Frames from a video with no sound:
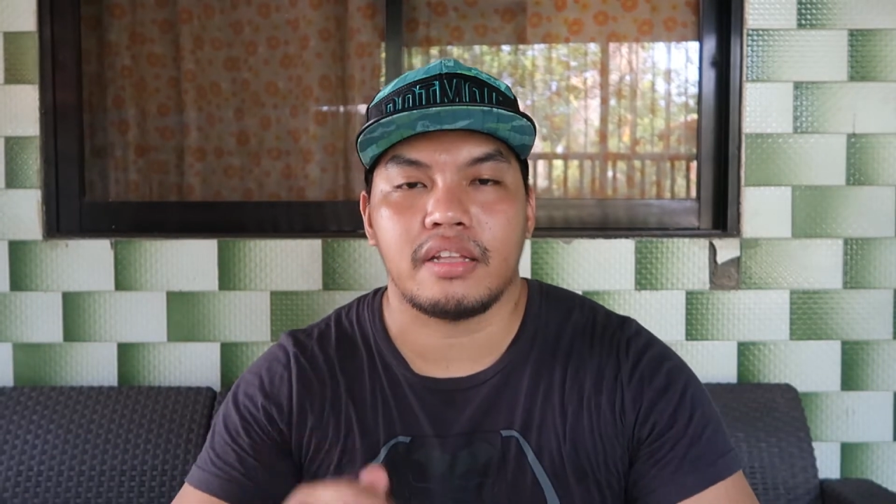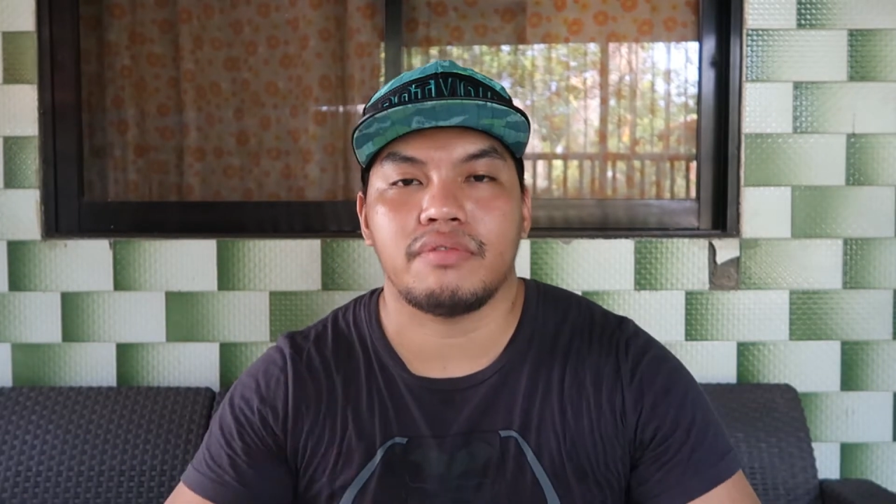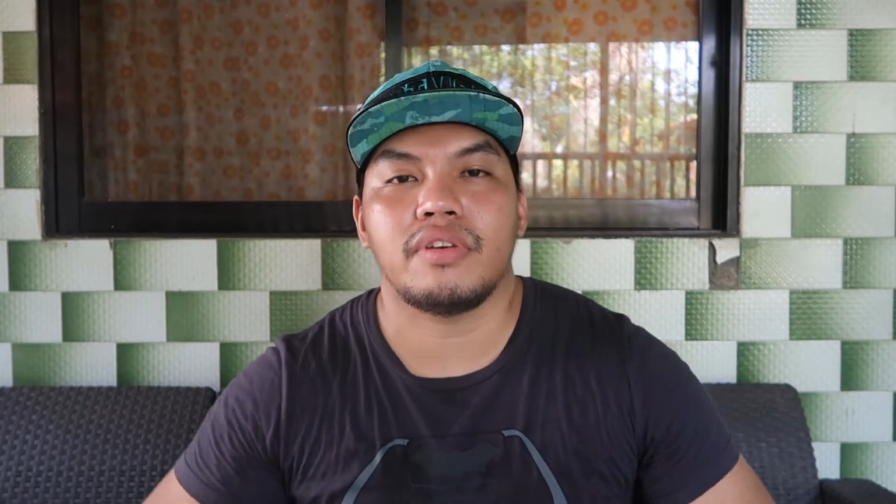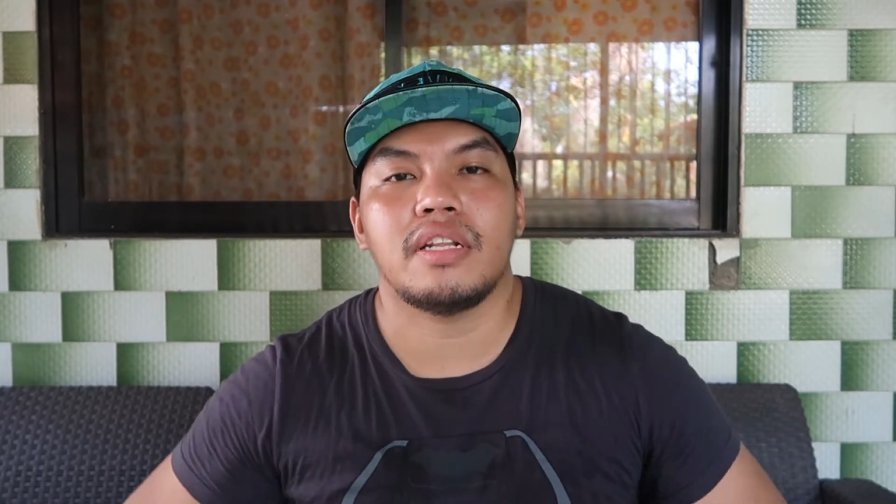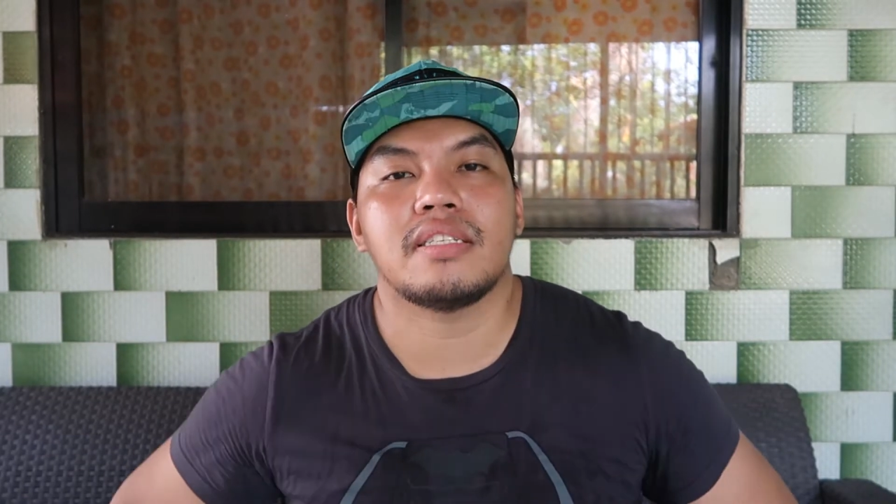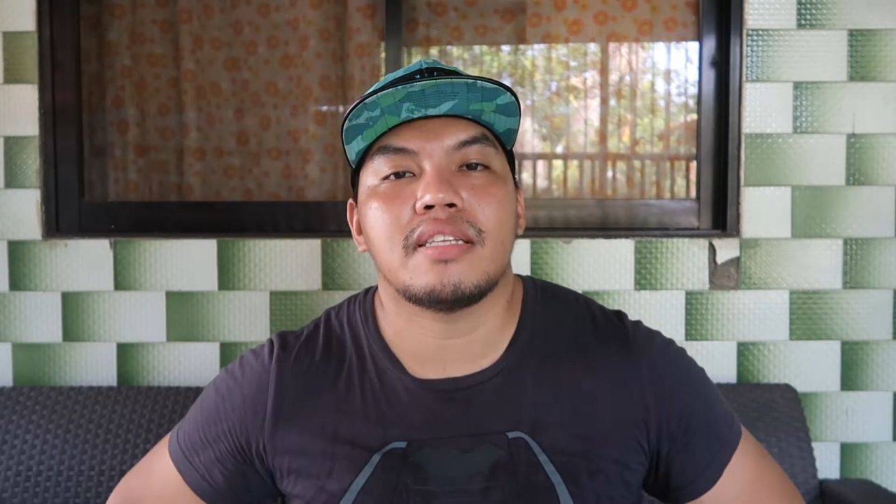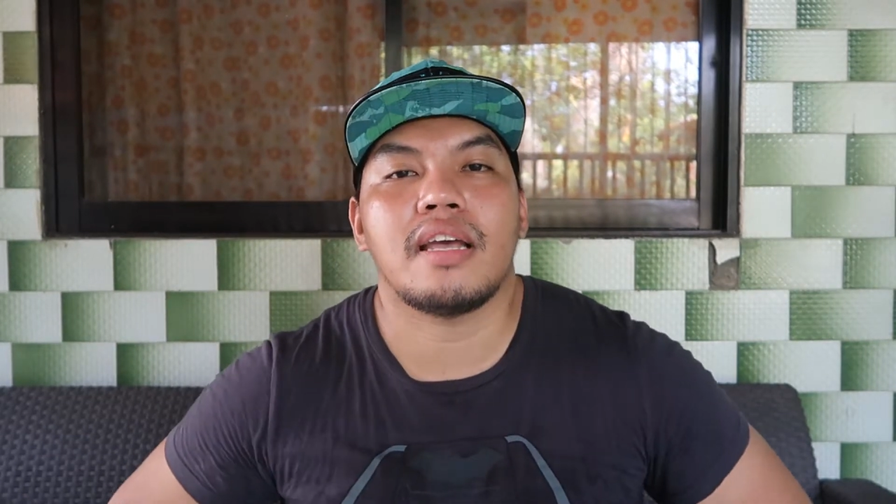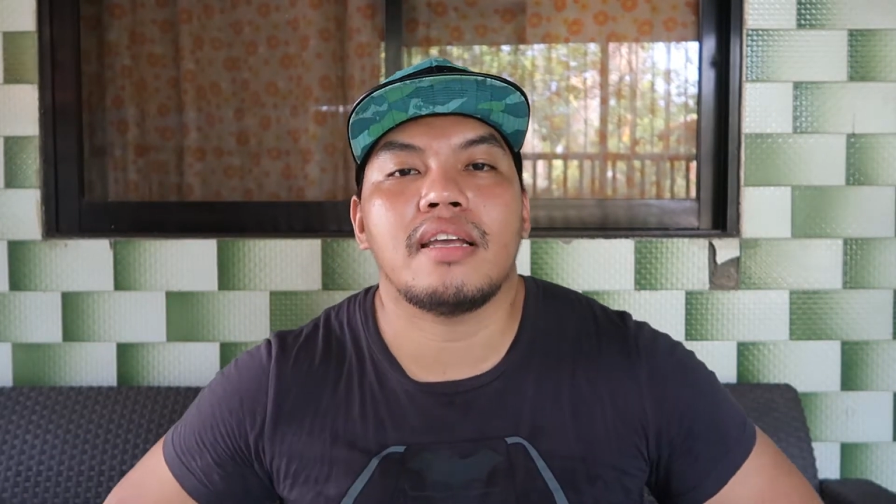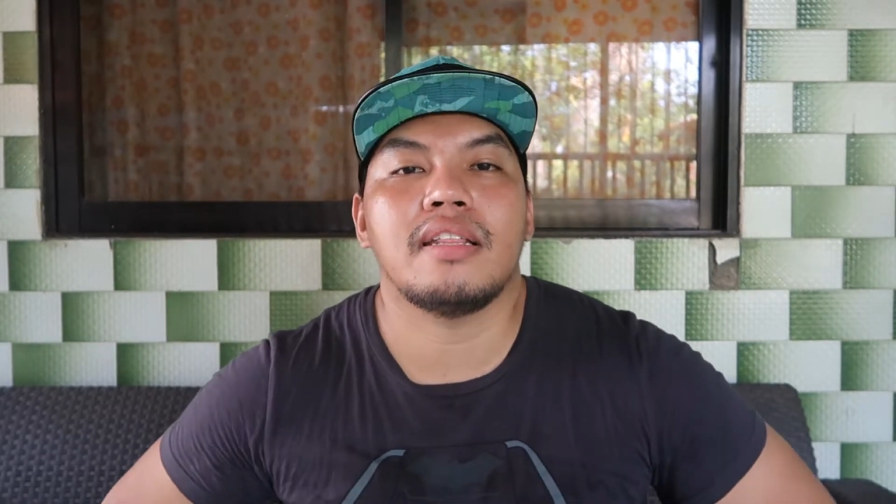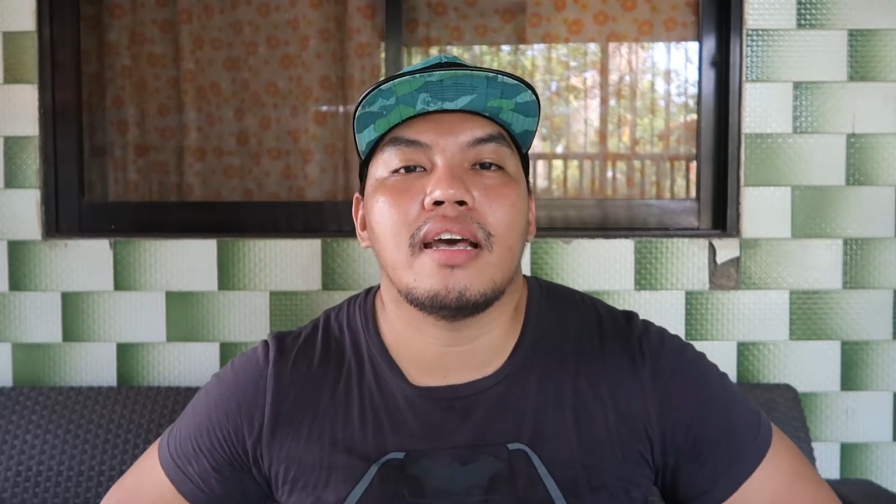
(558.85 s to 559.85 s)
could really
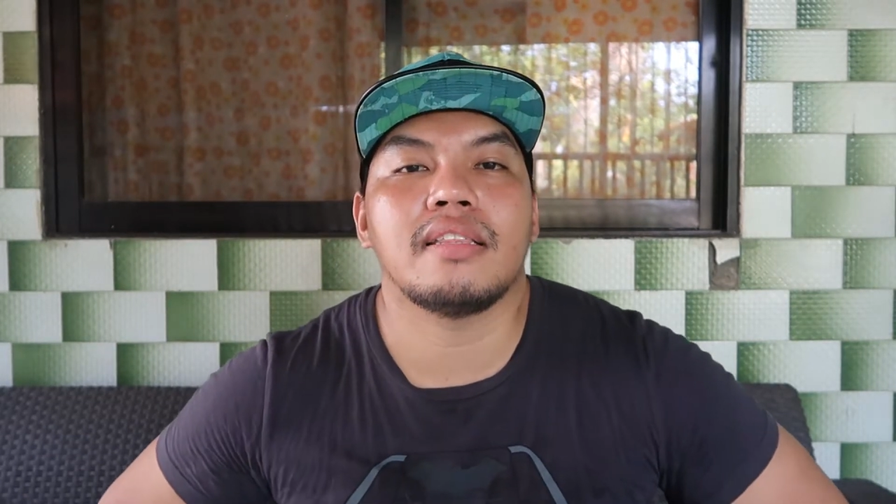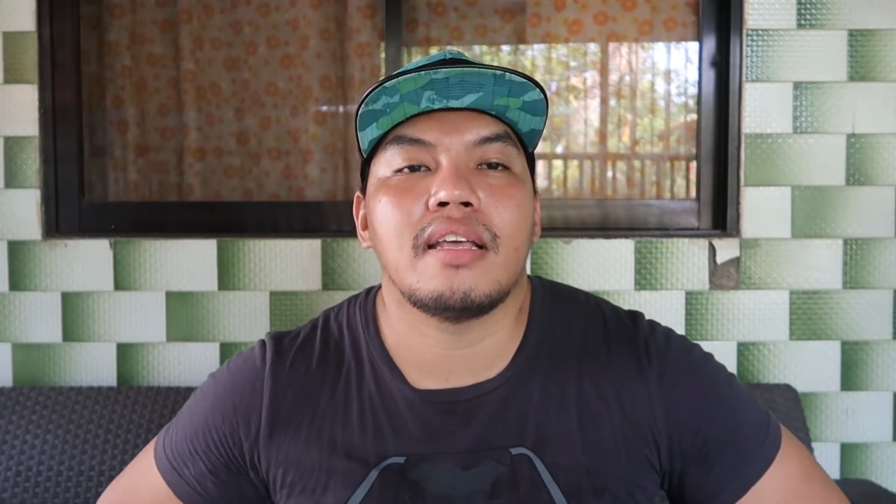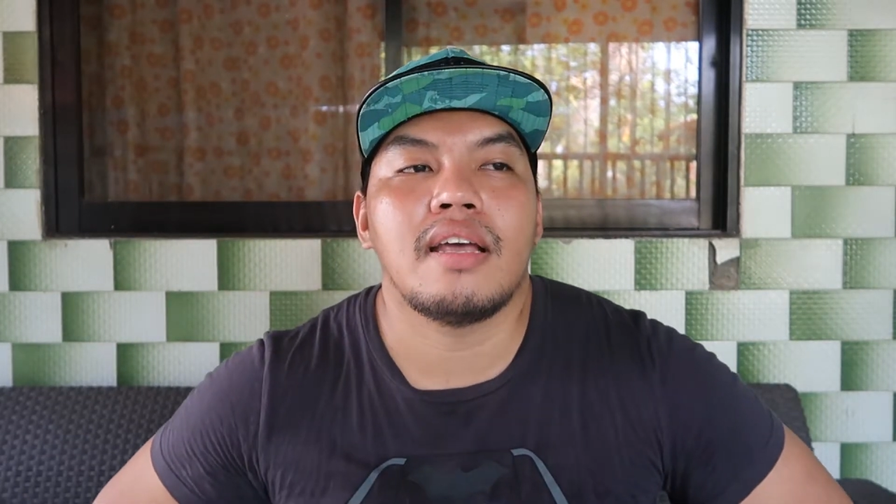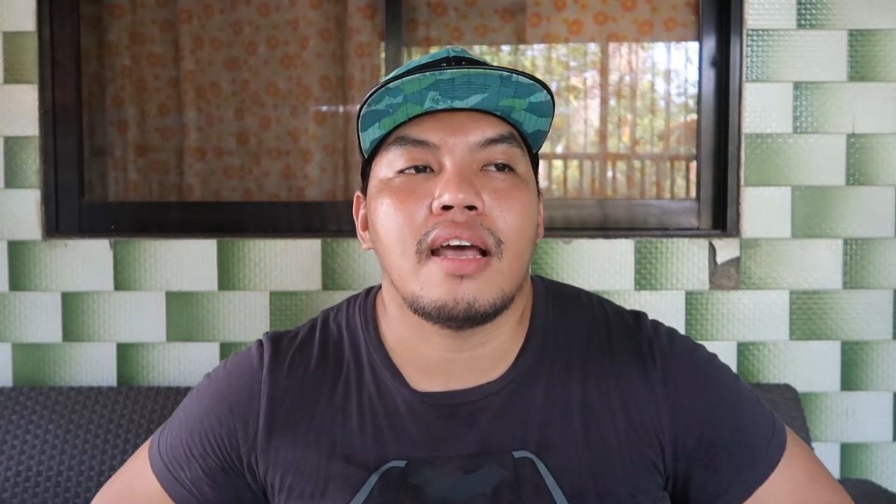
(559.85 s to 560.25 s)
say that